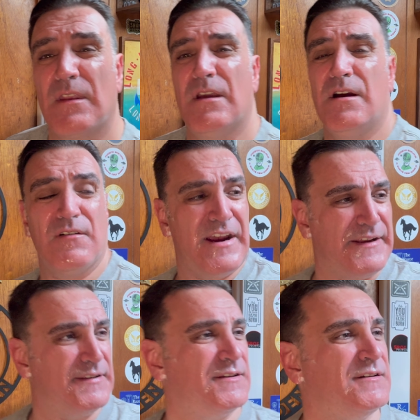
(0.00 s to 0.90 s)
All
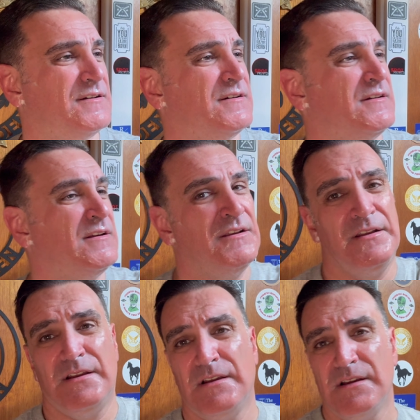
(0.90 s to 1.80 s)
right.
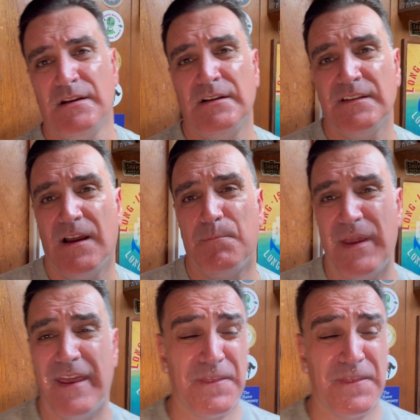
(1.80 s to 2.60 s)
Not bad,